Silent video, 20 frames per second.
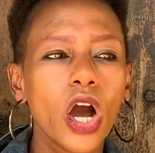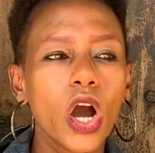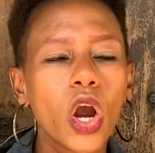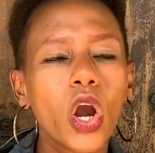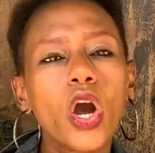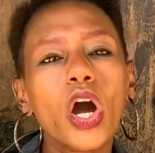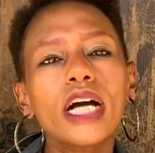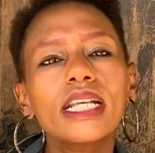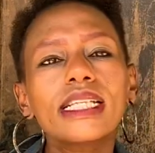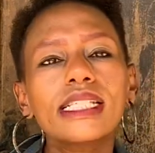
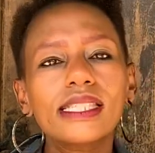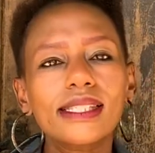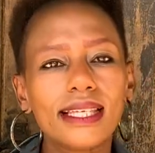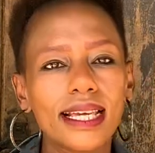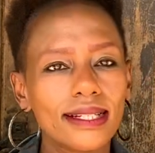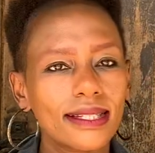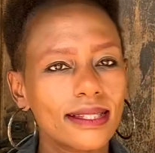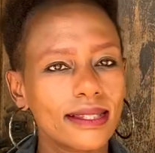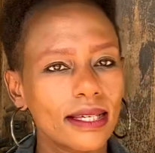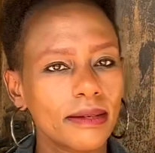God
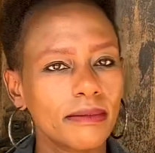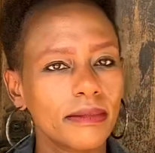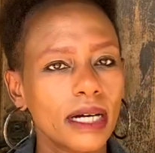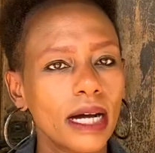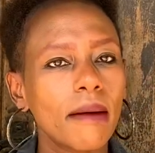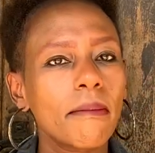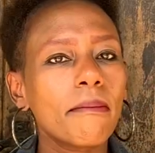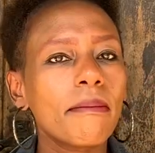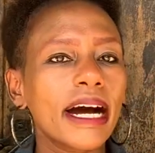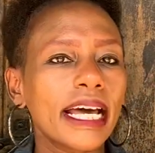sent them
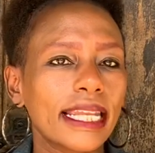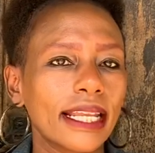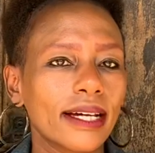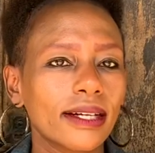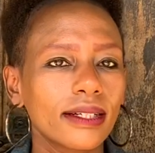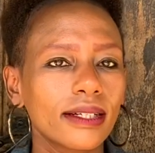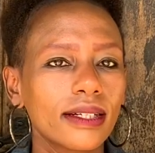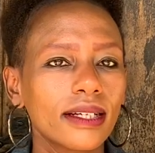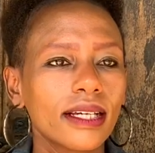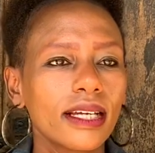manna.
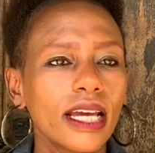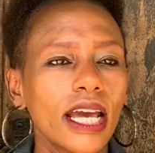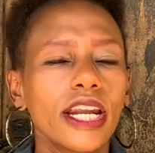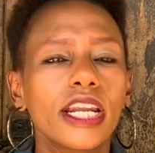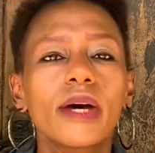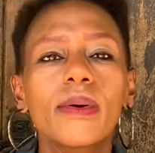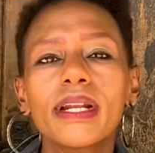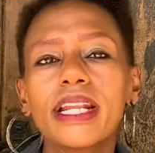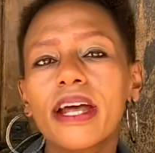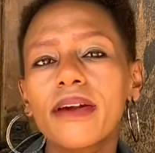
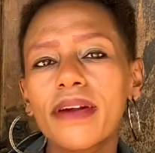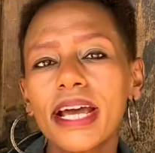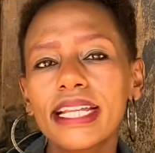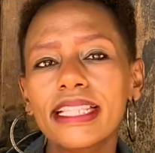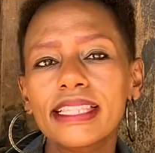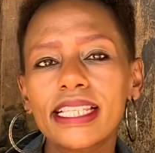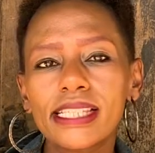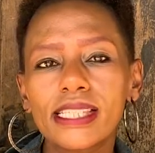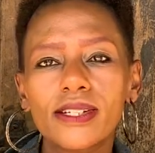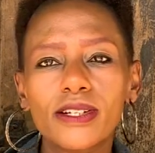Now when I read
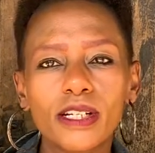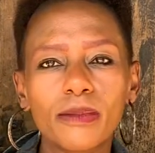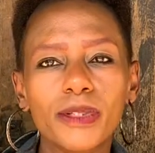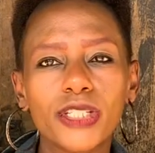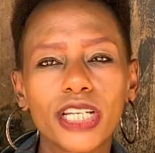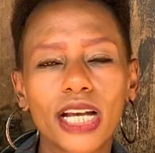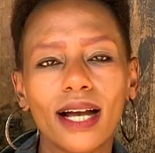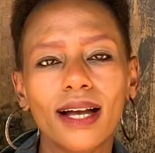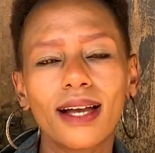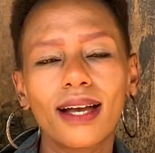this
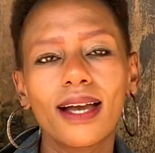scripture,